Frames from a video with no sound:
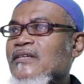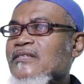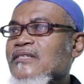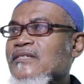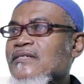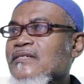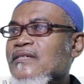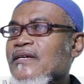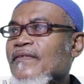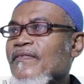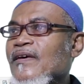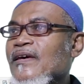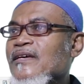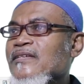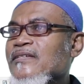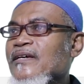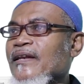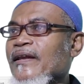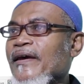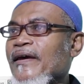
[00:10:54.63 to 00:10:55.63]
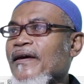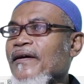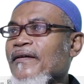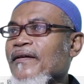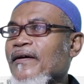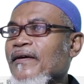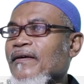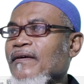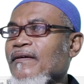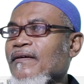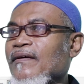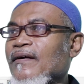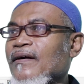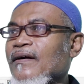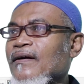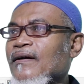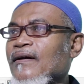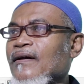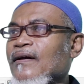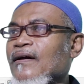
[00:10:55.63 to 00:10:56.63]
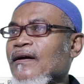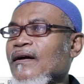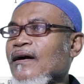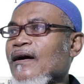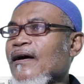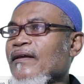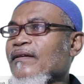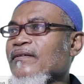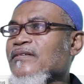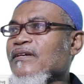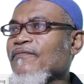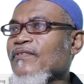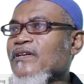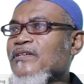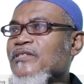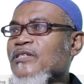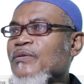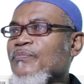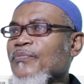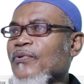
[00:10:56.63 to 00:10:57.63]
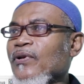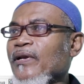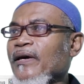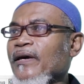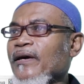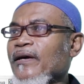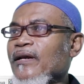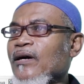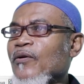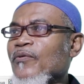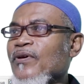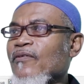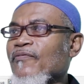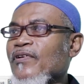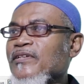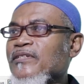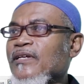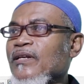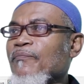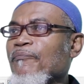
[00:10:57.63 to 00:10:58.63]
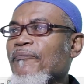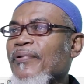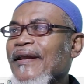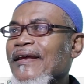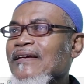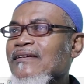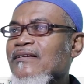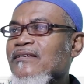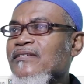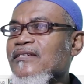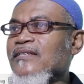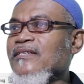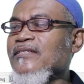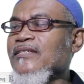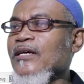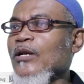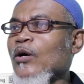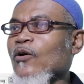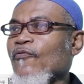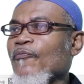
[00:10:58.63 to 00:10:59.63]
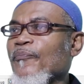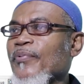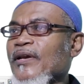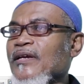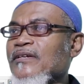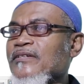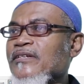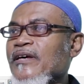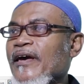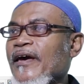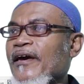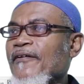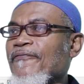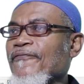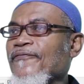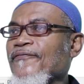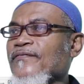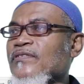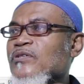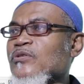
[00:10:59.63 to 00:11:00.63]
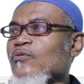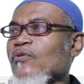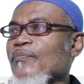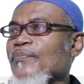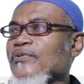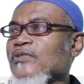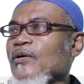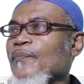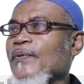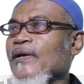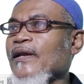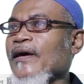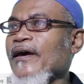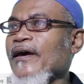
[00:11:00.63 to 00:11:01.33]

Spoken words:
Yes, there is an error here, and it's a very simple error. We have written print instead of printf, so we put